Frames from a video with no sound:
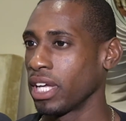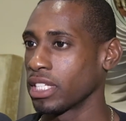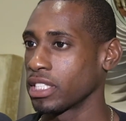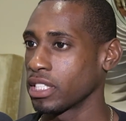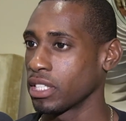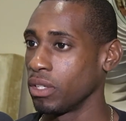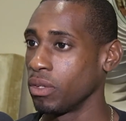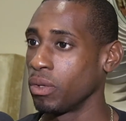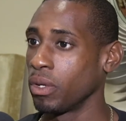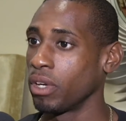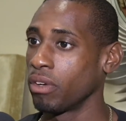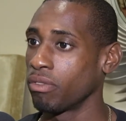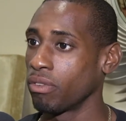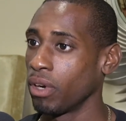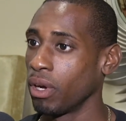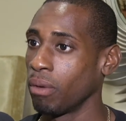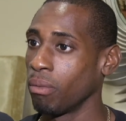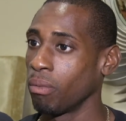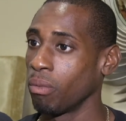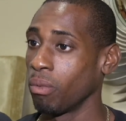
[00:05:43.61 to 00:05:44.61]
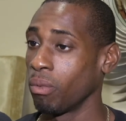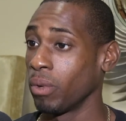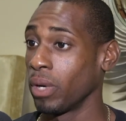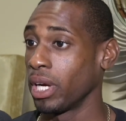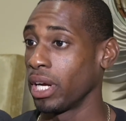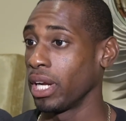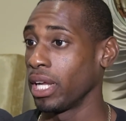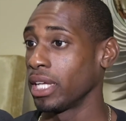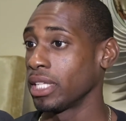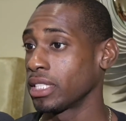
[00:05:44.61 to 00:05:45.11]
excluded from
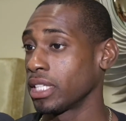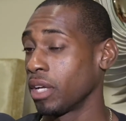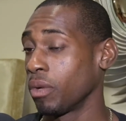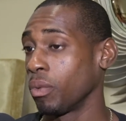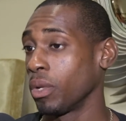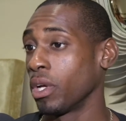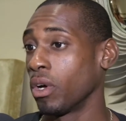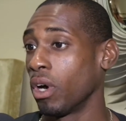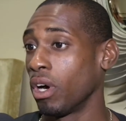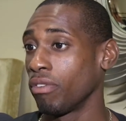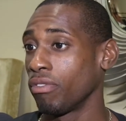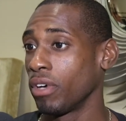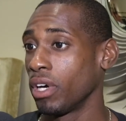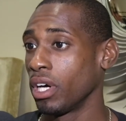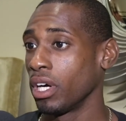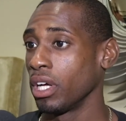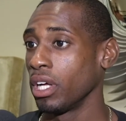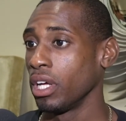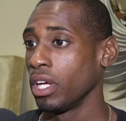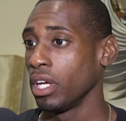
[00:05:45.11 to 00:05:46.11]
what it is that we offer.